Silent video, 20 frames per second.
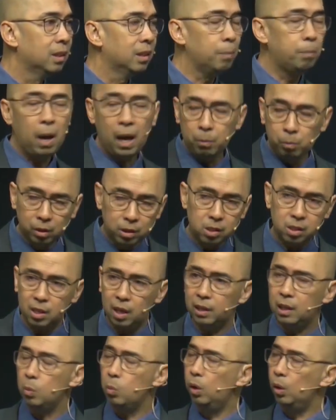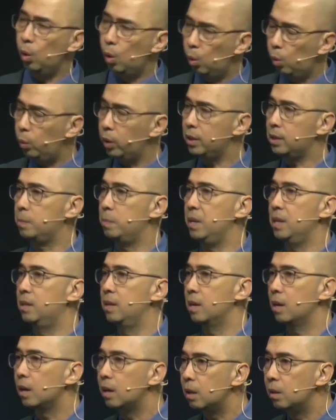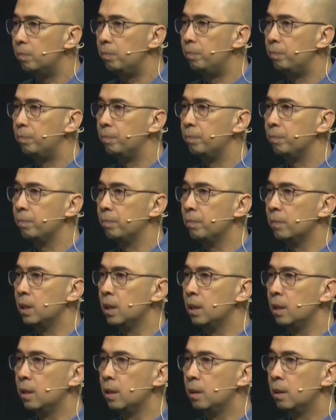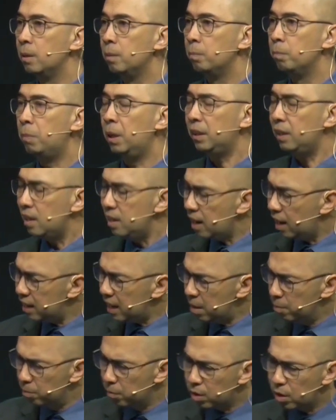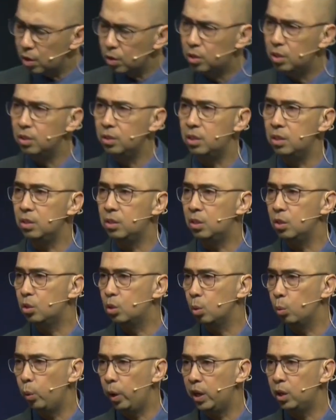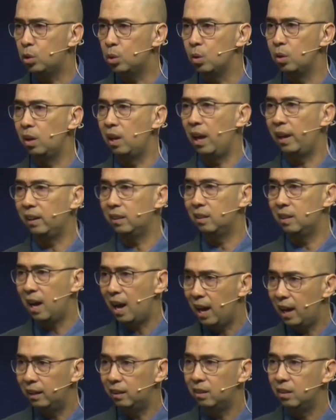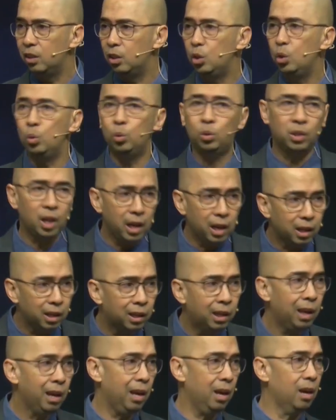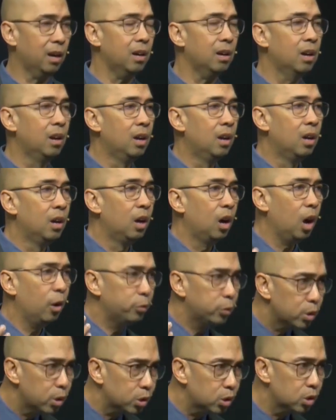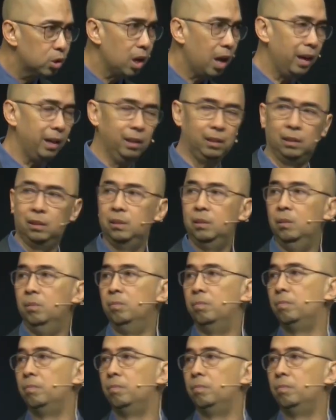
The Bible study will always be there. But in an emergency situation like that, you take care of your child.